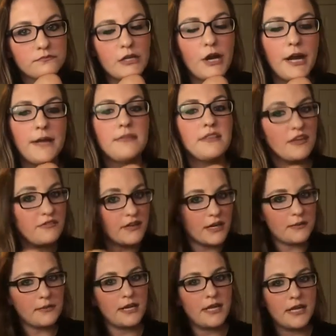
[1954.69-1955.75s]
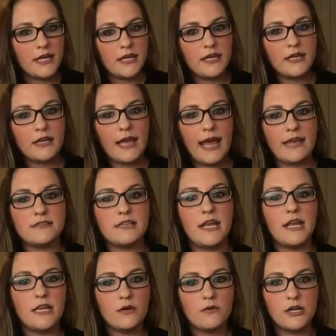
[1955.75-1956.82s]
Alright, if anybody has
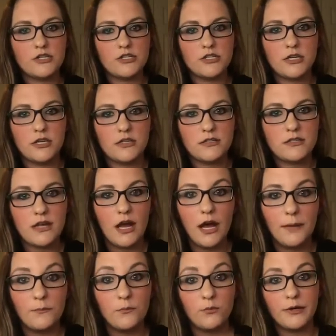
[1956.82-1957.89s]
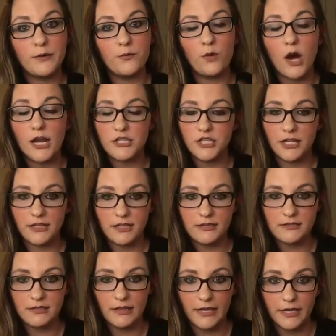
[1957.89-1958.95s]
any questions rewatching
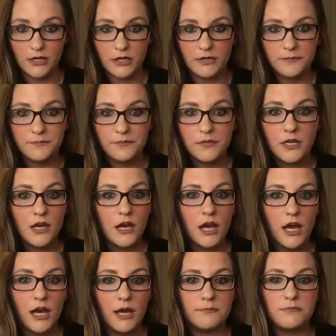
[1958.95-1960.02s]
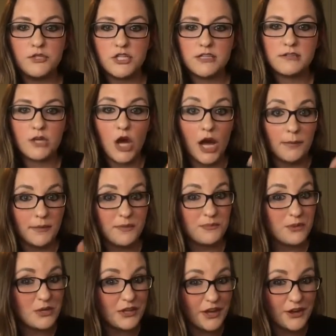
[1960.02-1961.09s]
this later, just comment
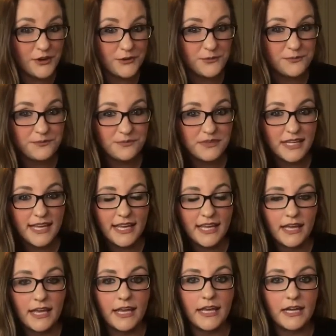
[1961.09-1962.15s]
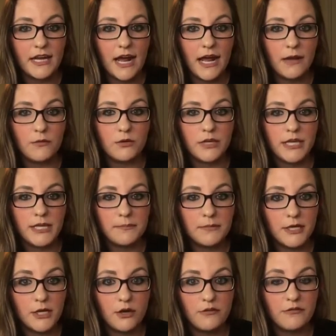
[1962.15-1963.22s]
below. And I will keep my
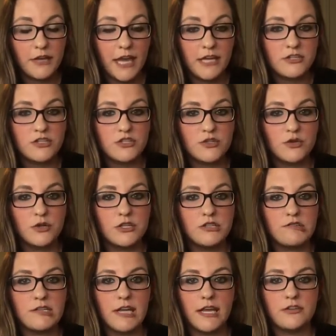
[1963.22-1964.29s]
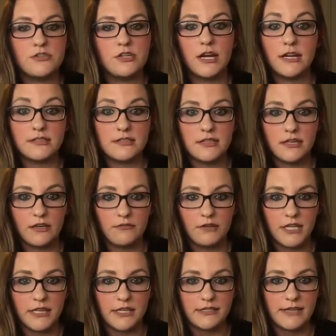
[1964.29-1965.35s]
notifications on just in case you guys think of
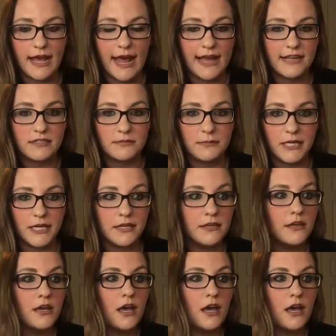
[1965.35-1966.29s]
anything to ask me.